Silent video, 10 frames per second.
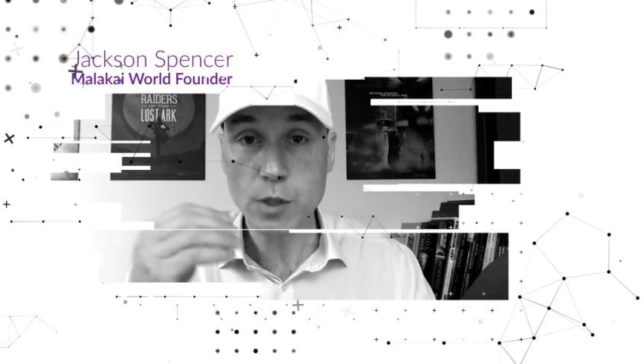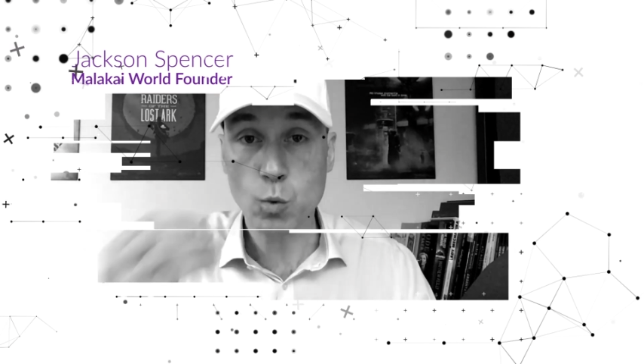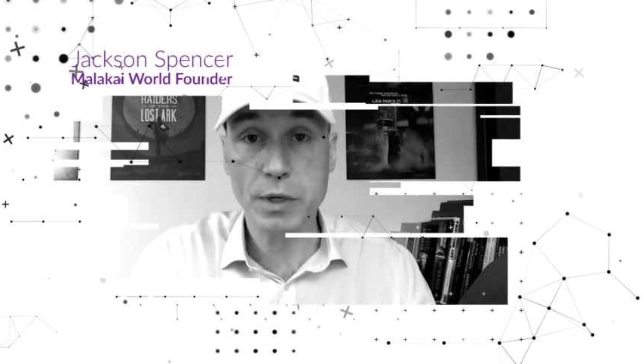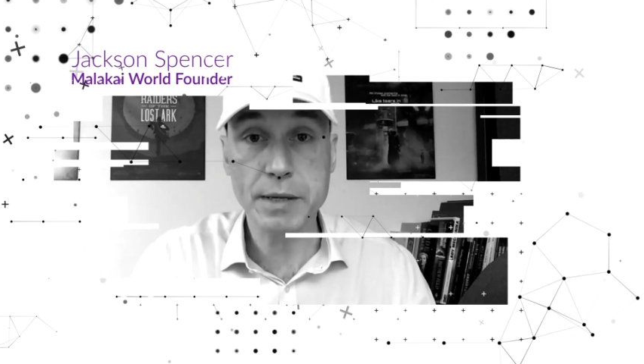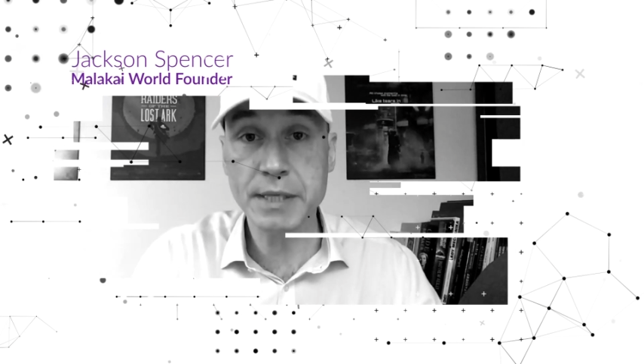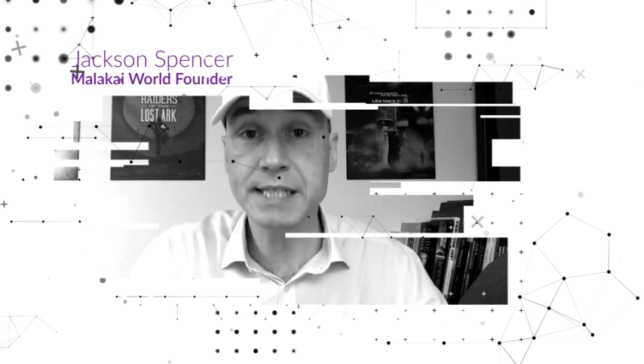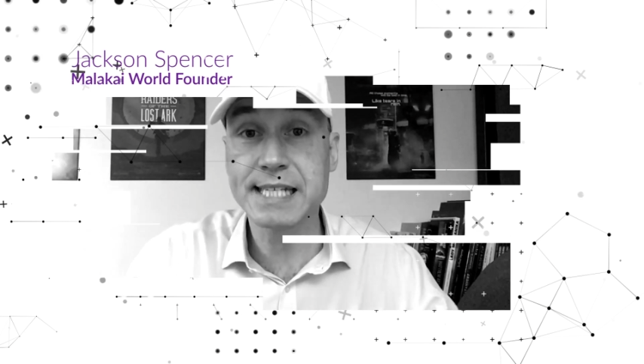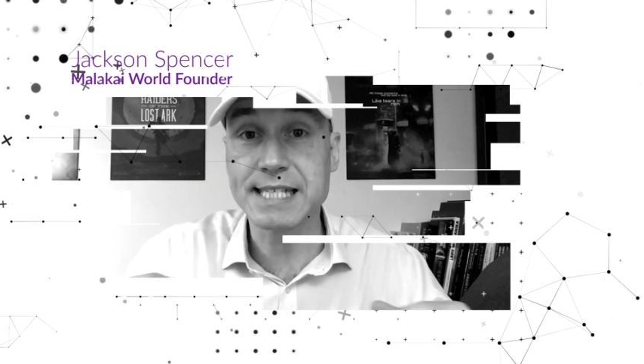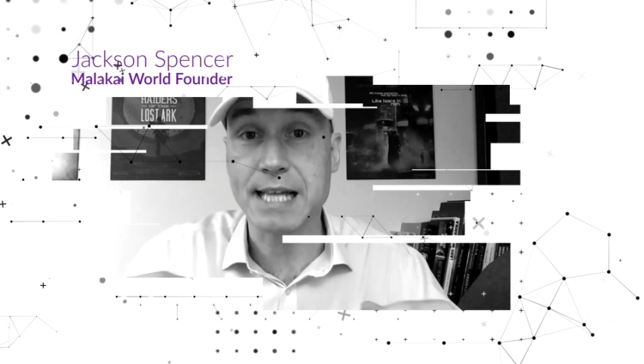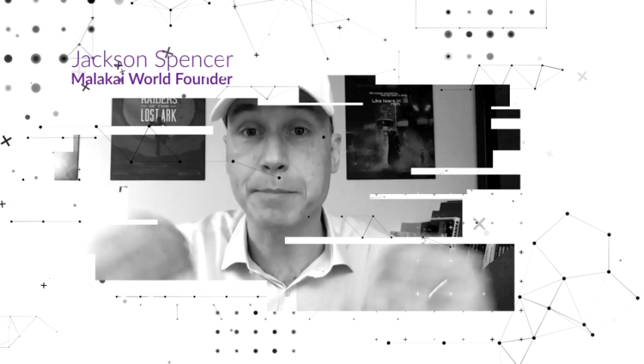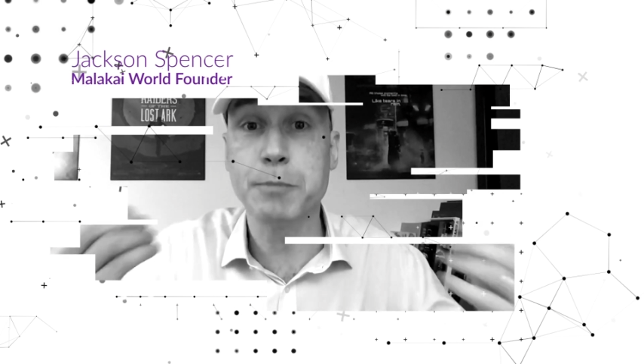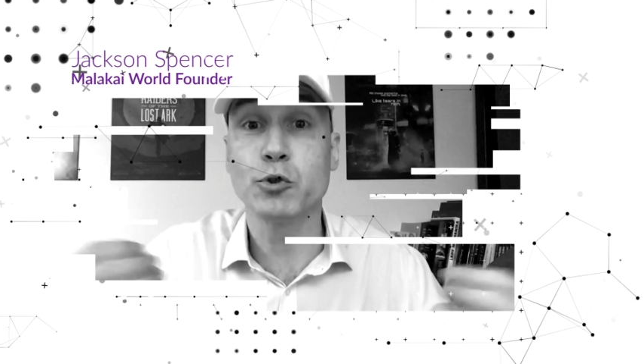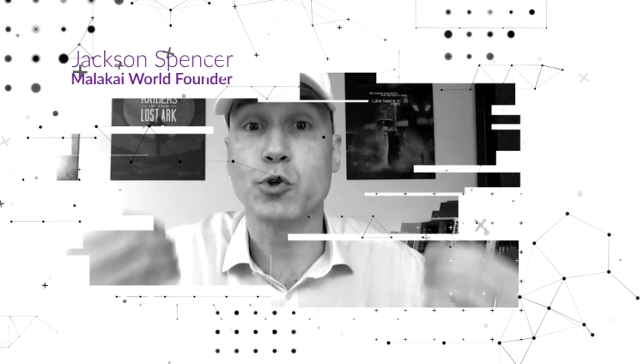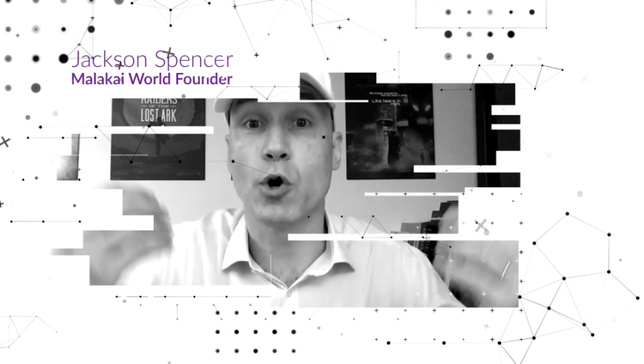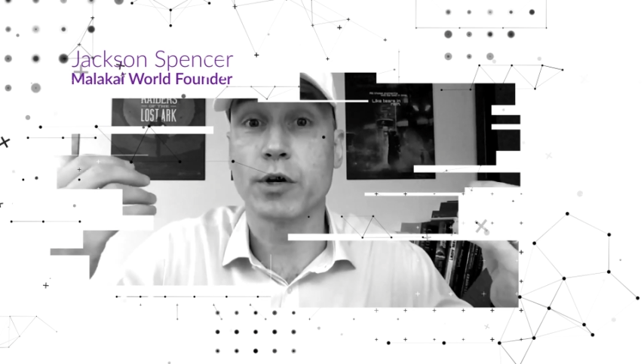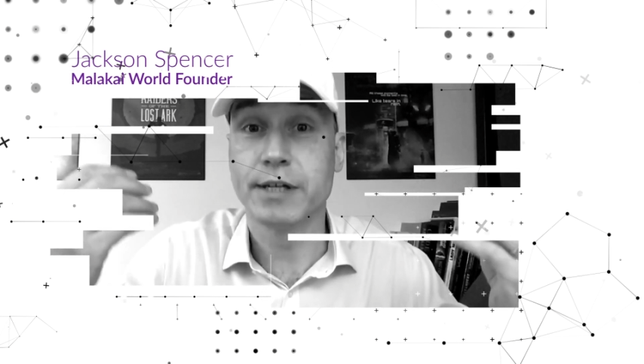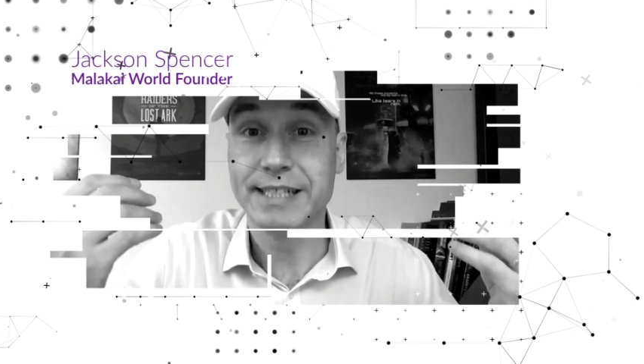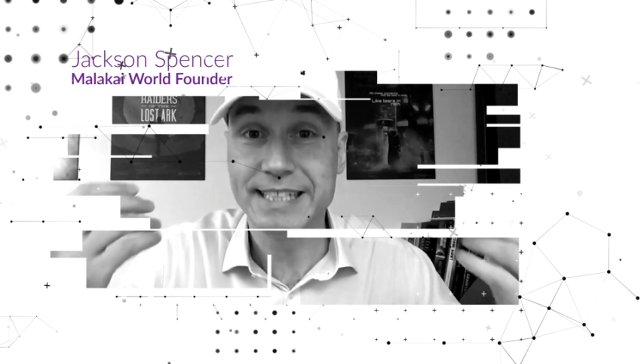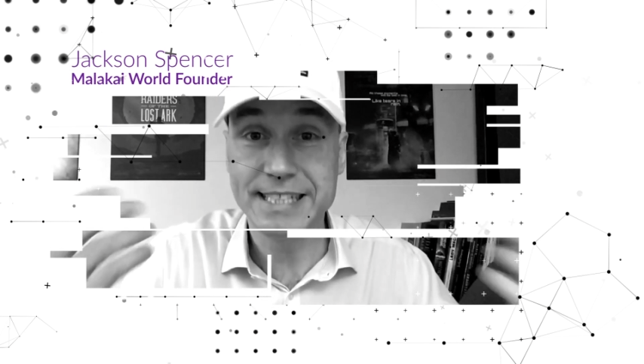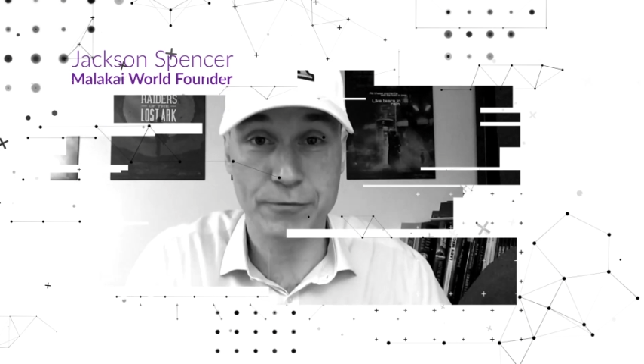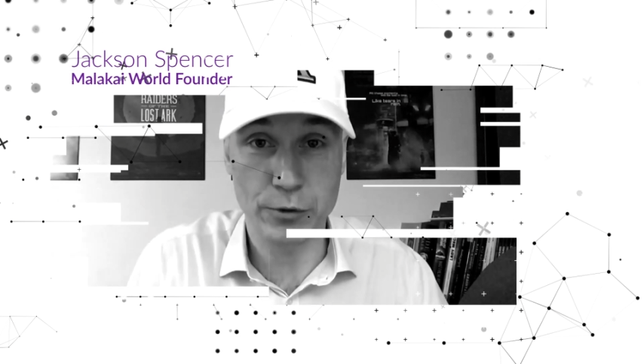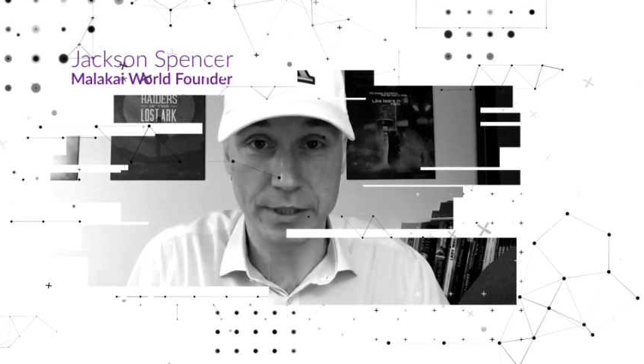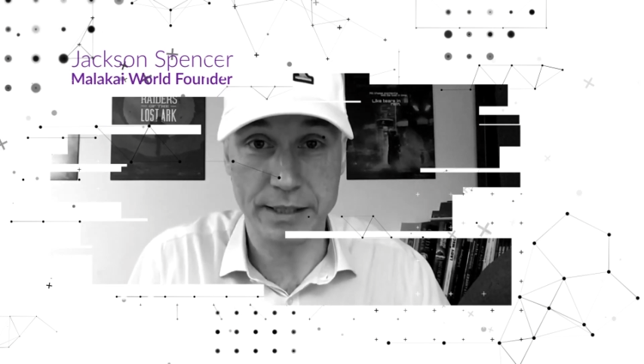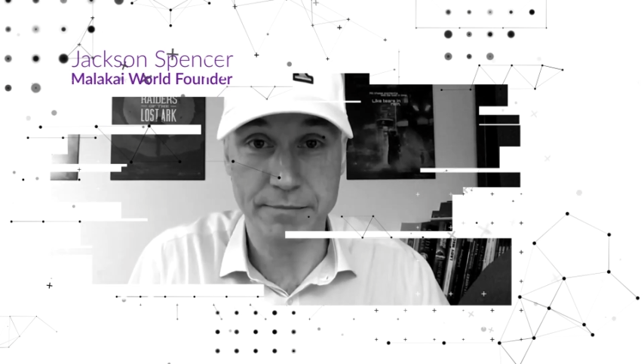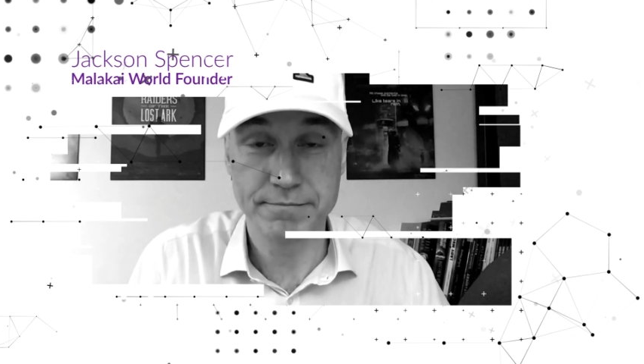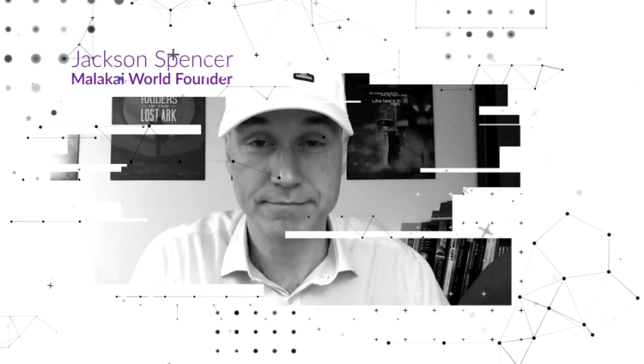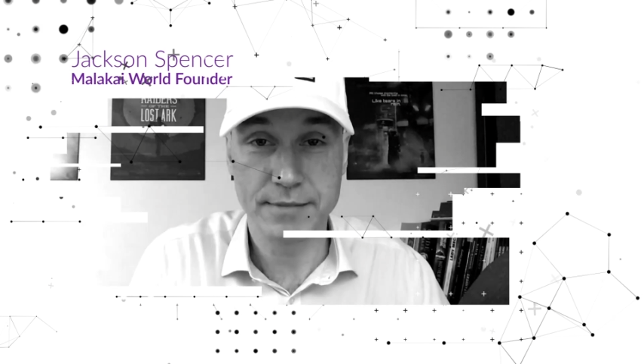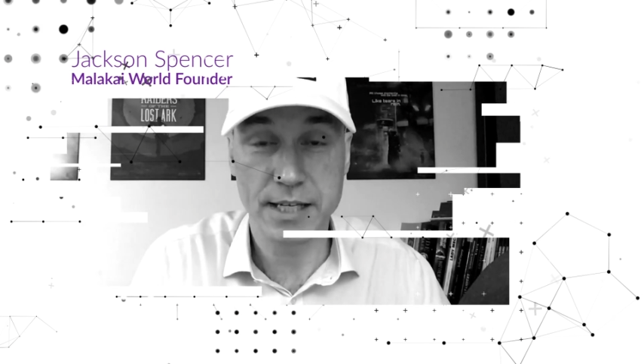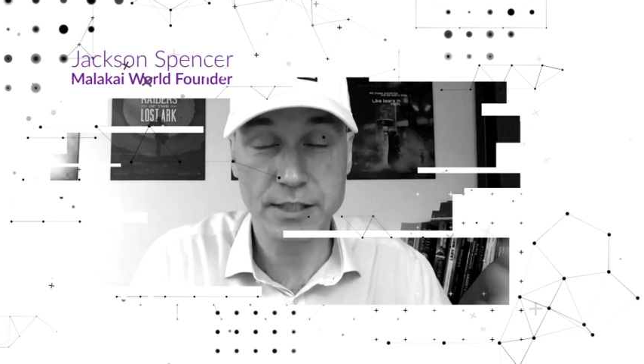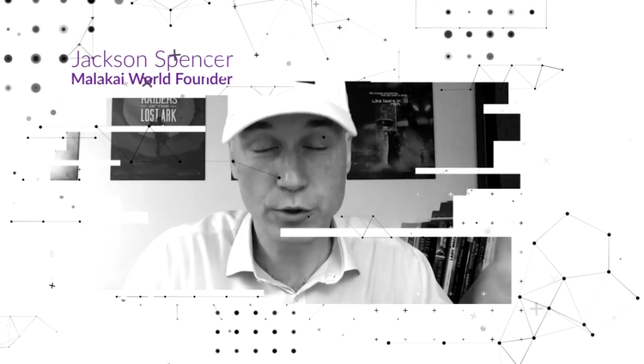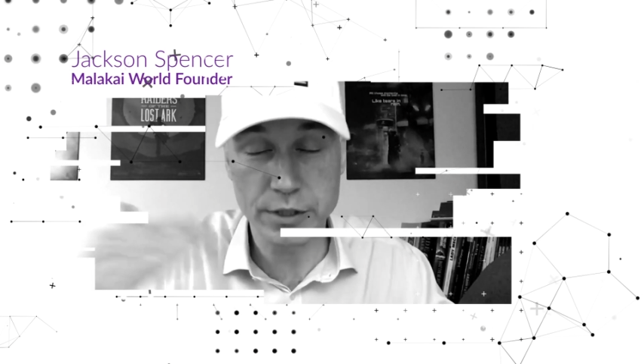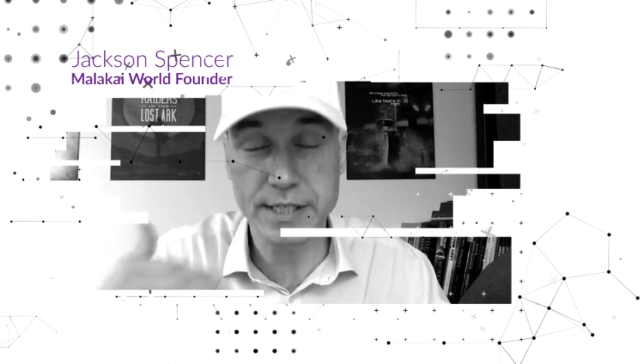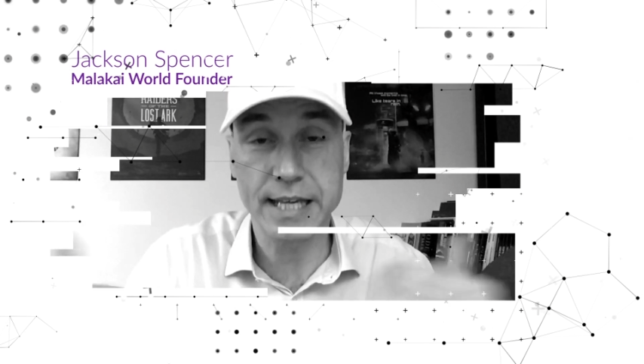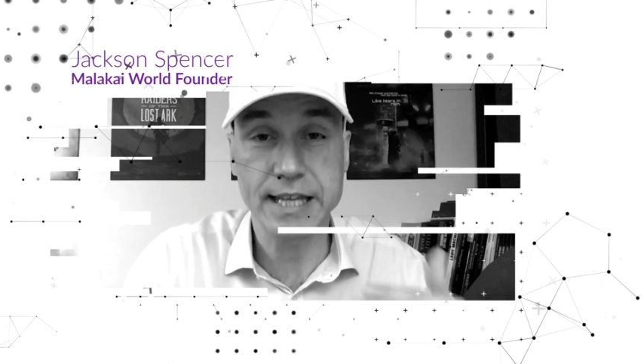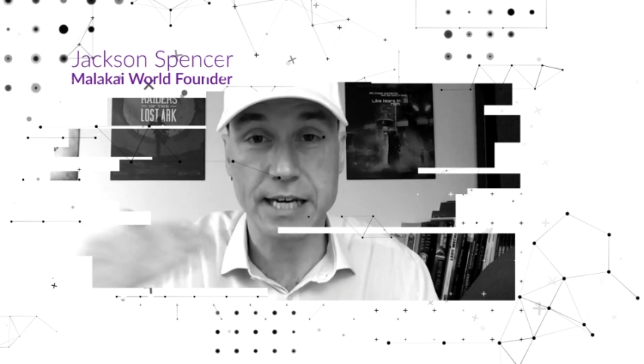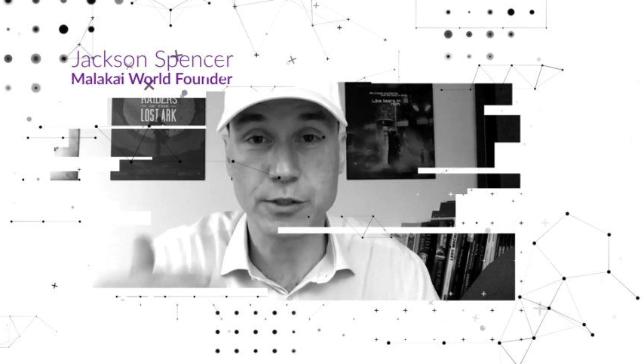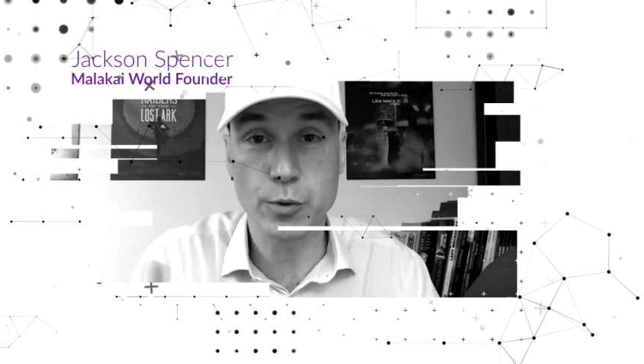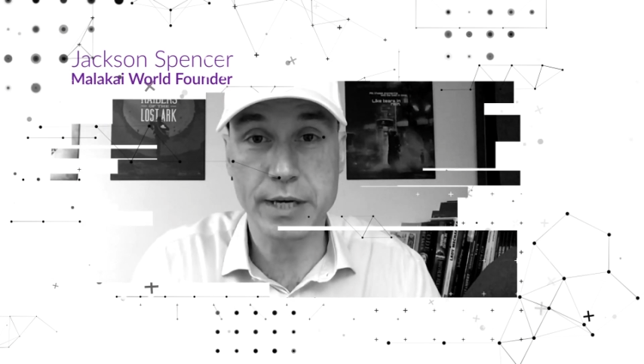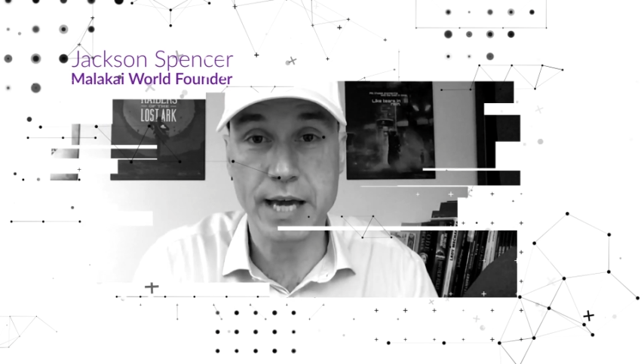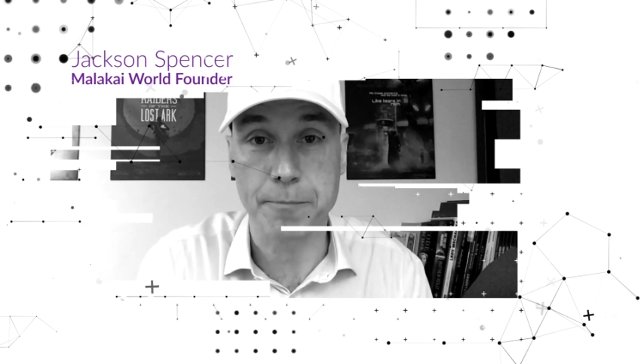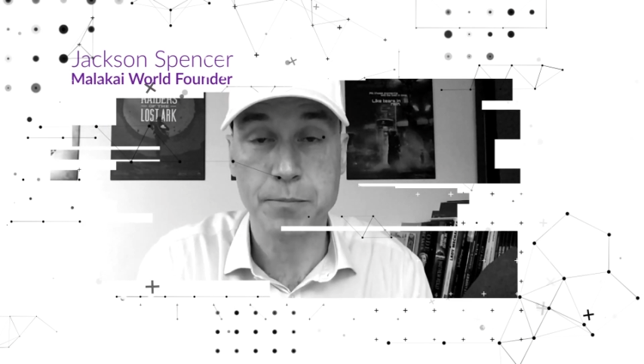What it means is that people talk differently, and you can take that into account.